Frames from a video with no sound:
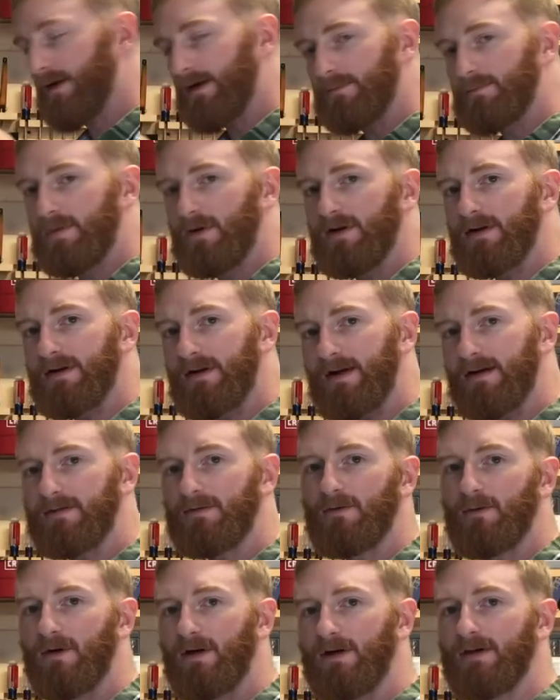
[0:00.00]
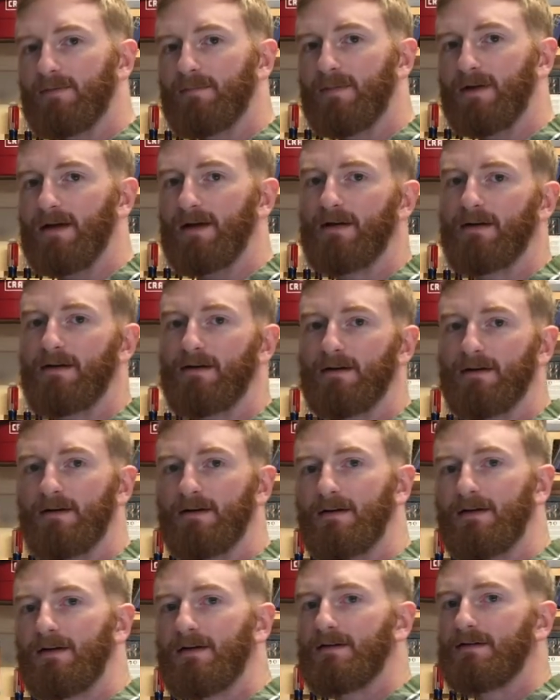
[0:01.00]
go ahead and put a nice quality blade on
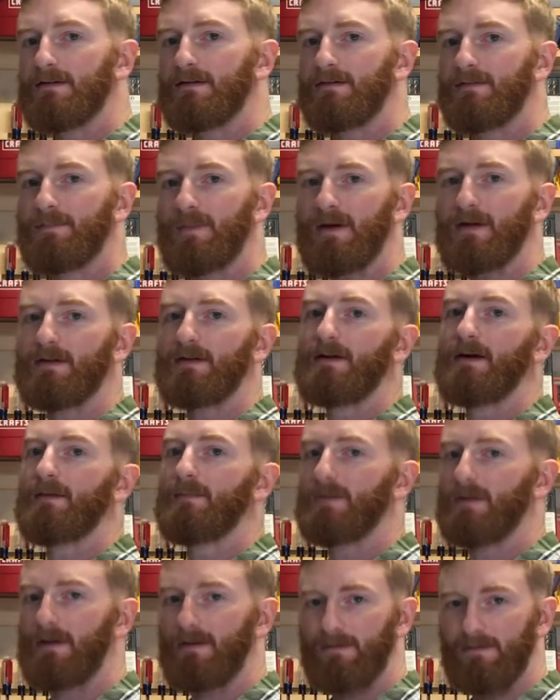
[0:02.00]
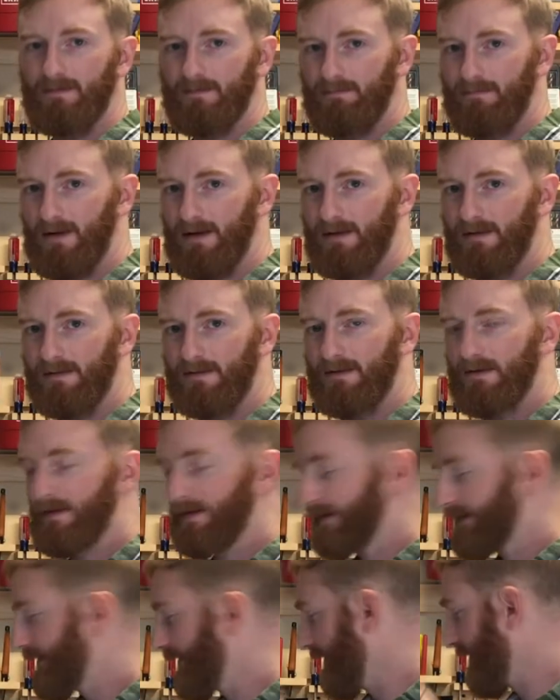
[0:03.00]
it. Just spend a couple extra bucks,
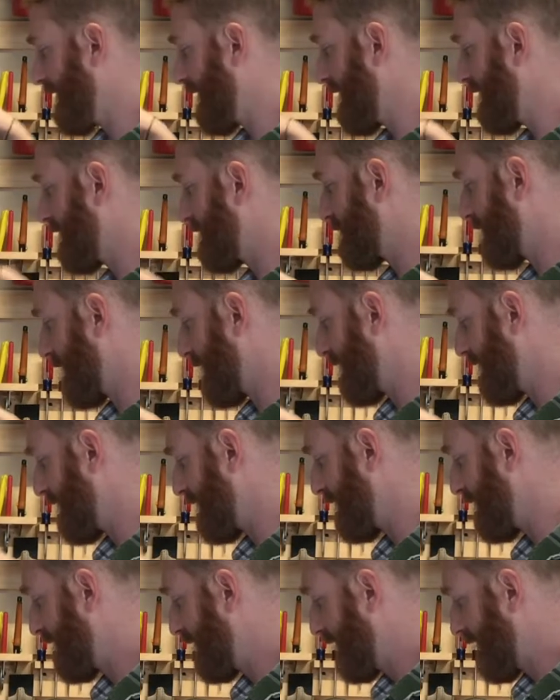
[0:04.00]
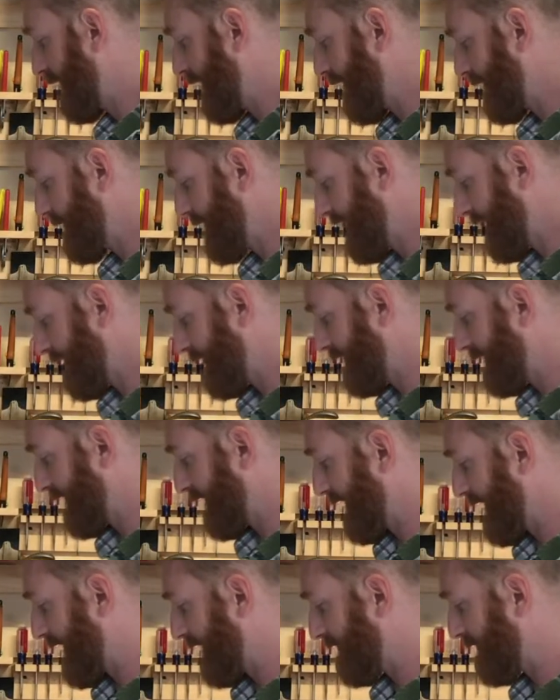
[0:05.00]
get a nice blade. I'm not gonna